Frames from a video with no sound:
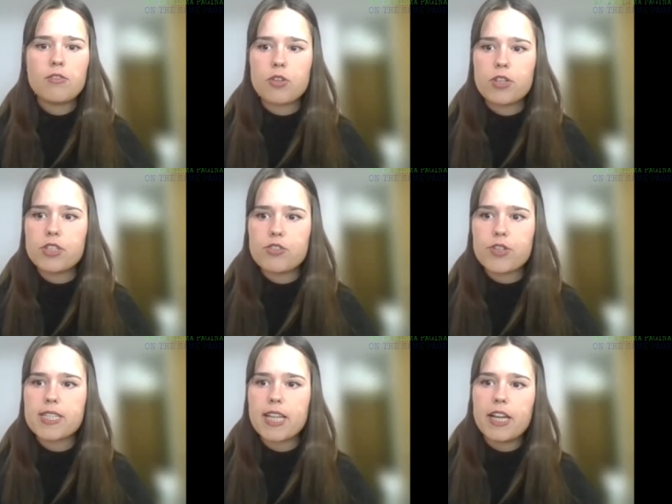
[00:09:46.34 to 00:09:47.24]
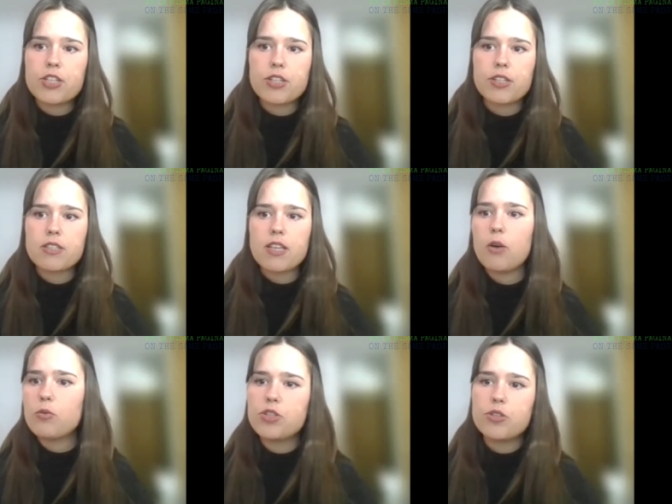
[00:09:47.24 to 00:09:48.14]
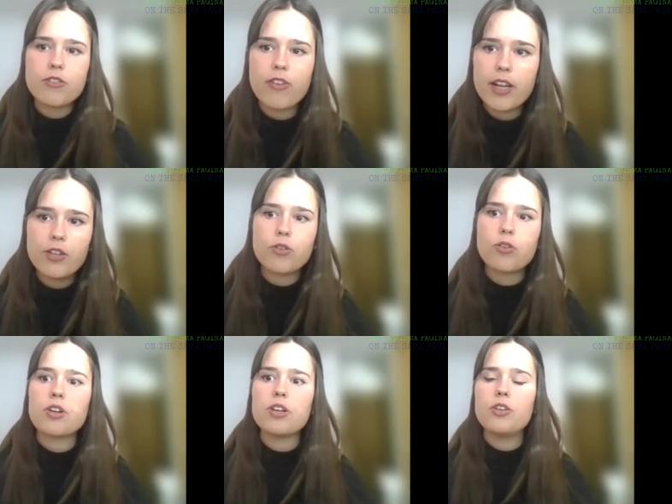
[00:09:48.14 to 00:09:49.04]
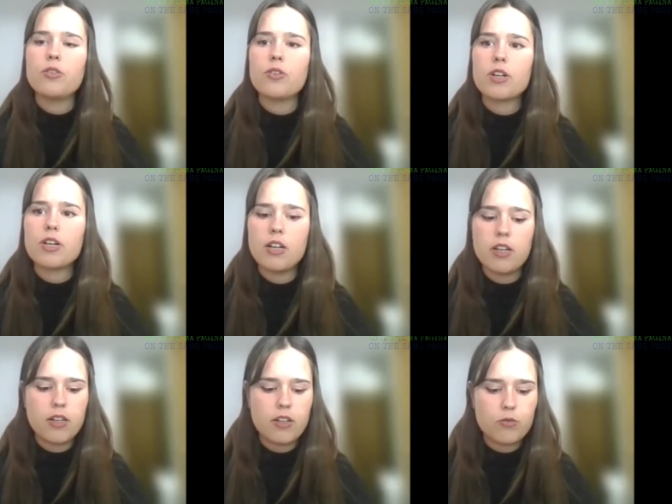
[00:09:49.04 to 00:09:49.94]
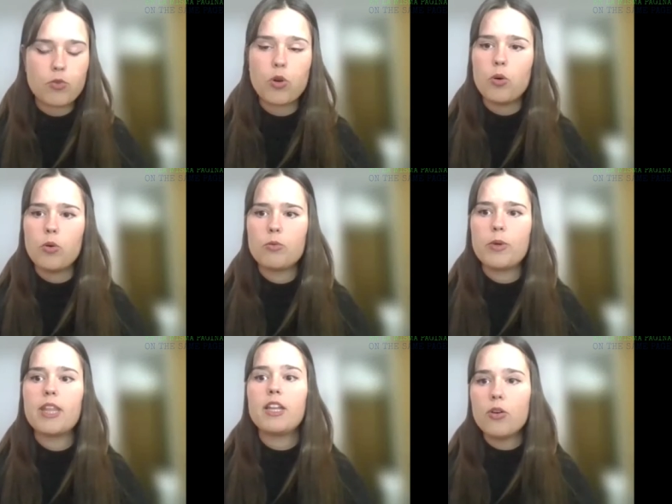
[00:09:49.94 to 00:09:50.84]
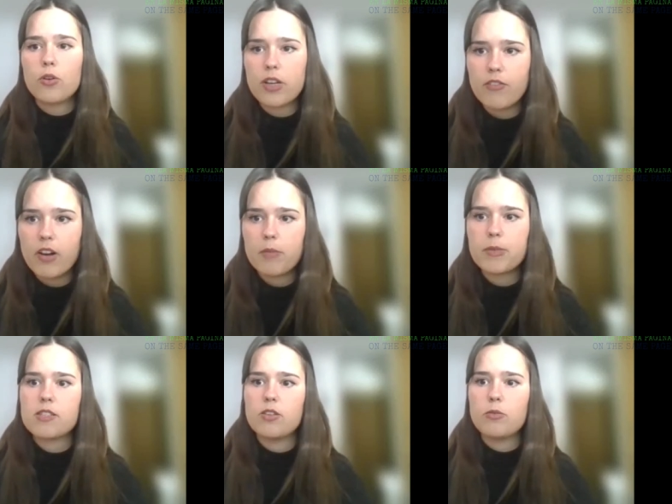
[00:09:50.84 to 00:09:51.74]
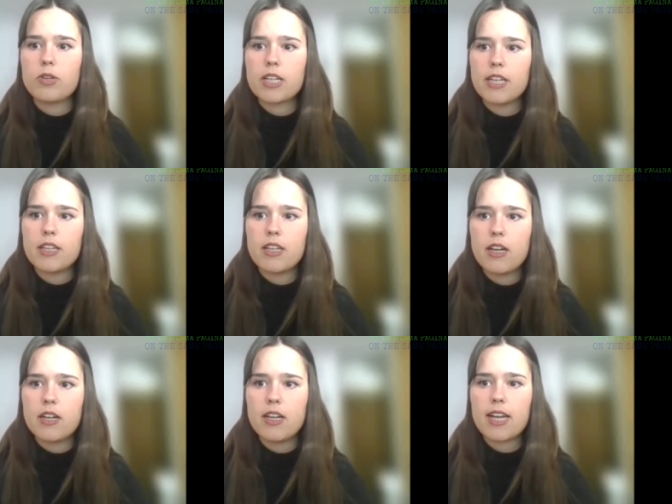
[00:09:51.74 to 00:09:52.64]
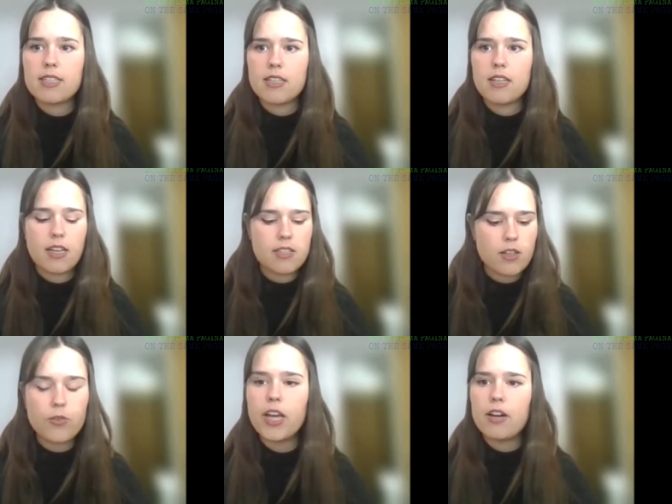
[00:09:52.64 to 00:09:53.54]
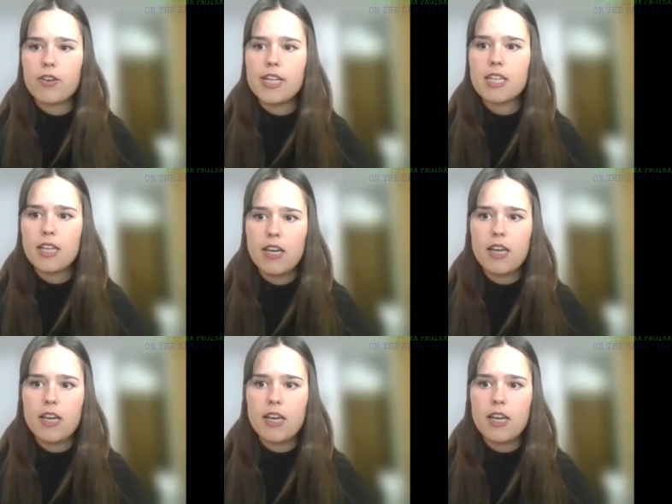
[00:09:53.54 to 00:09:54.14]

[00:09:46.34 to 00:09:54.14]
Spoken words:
for translations? How would you define your role within your environment? So you work in Catalonia, right?